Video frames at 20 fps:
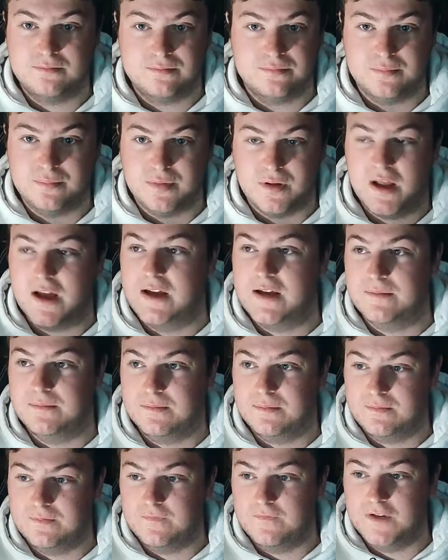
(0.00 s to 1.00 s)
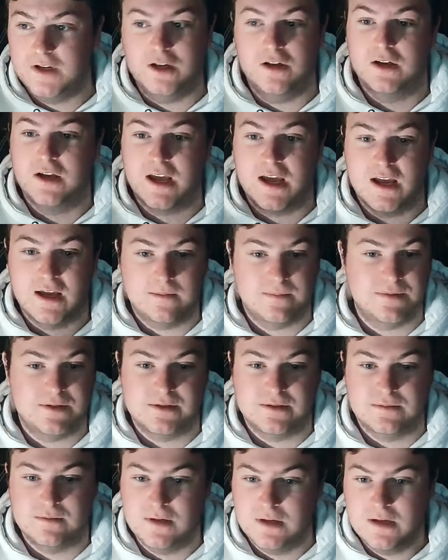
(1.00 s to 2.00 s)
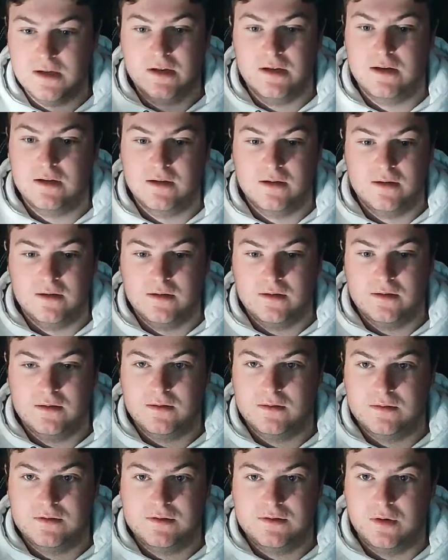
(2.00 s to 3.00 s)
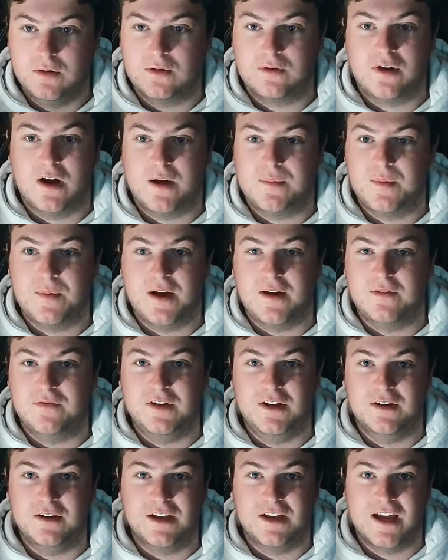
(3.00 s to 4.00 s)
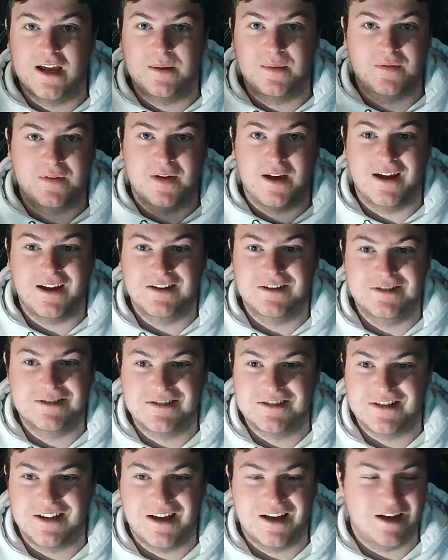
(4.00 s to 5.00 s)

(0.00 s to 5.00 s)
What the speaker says: play video games and talk crap about video games for ages.